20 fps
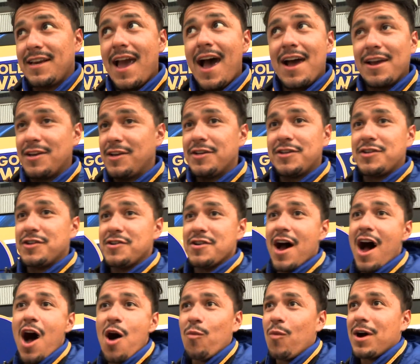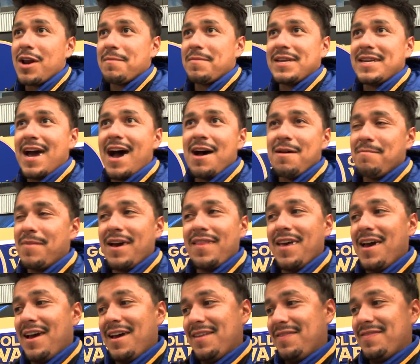Yeah, you do not want to be down by
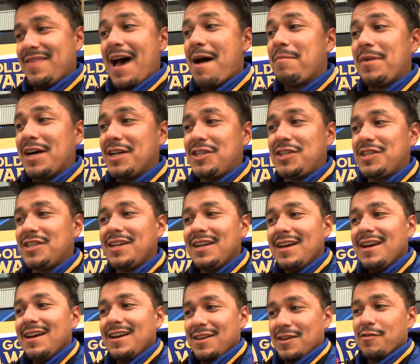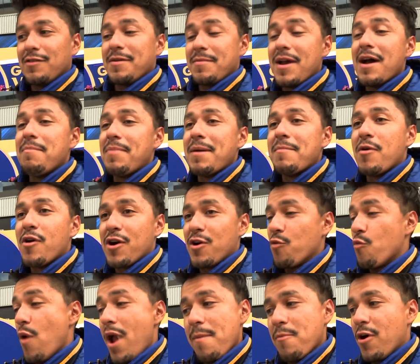that much. You want to be up by more,
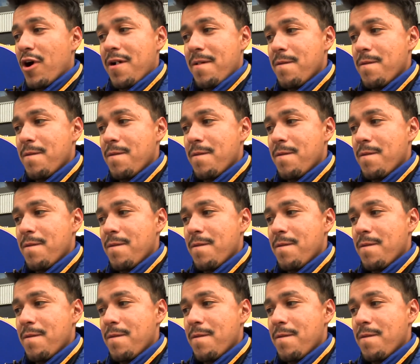way more.